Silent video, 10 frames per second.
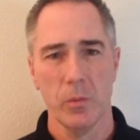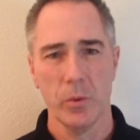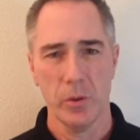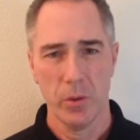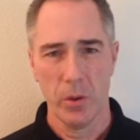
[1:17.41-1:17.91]

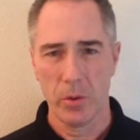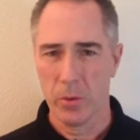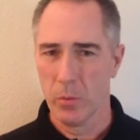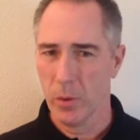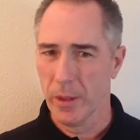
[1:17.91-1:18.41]
when you go
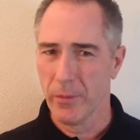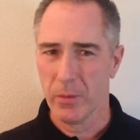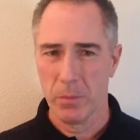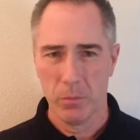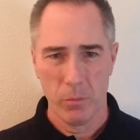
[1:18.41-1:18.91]
through
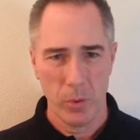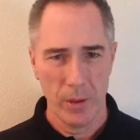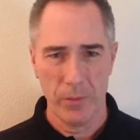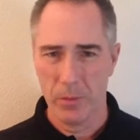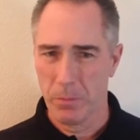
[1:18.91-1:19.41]

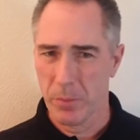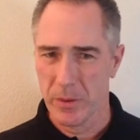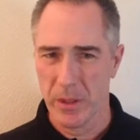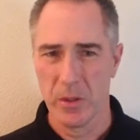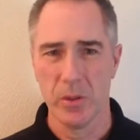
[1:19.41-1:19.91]
whatever
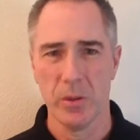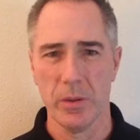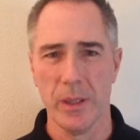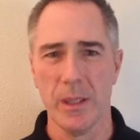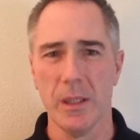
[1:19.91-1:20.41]
position you're
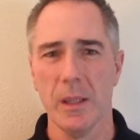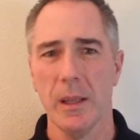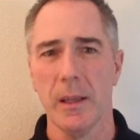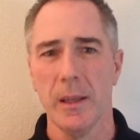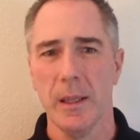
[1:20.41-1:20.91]
in,
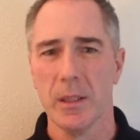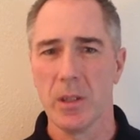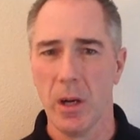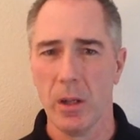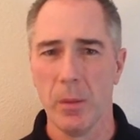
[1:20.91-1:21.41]
it's
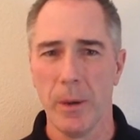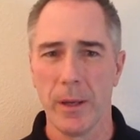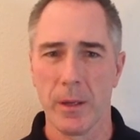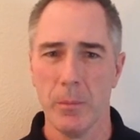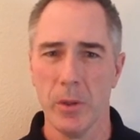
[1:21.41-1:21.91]
all
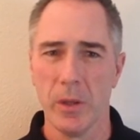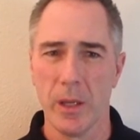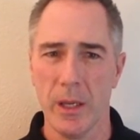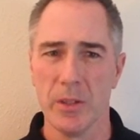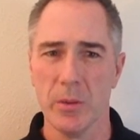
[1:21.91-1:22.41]
about a
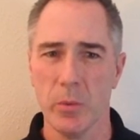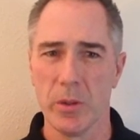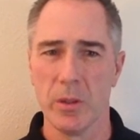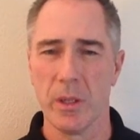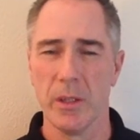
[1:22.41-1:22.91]
communication
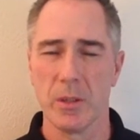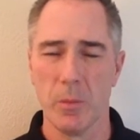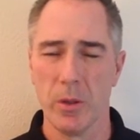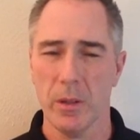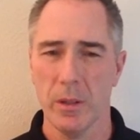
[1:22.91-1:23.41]
with your
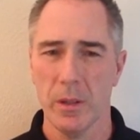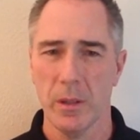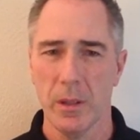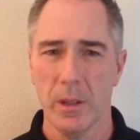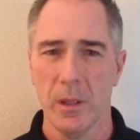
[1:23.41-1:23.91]
customer.
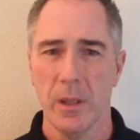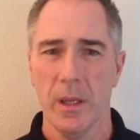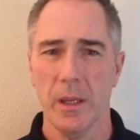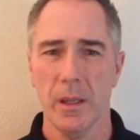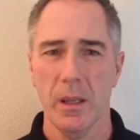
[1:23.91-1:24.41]

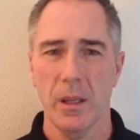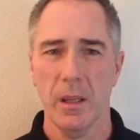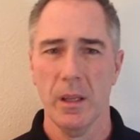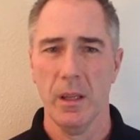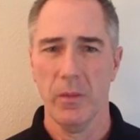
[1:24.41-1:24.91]
And
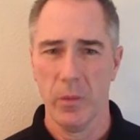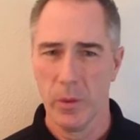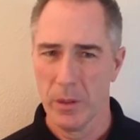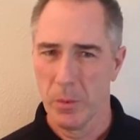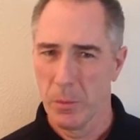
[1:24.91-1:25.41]
if you
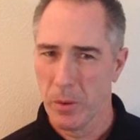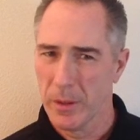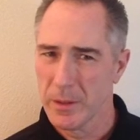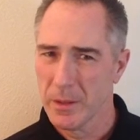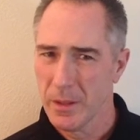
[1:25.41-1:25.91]
want it to be
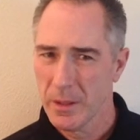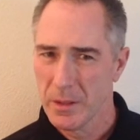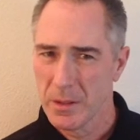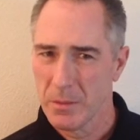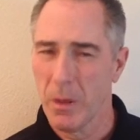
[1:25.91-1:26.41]
pleasant,
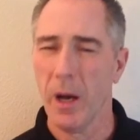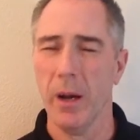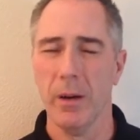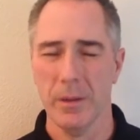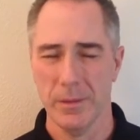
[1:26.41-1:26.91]
smile.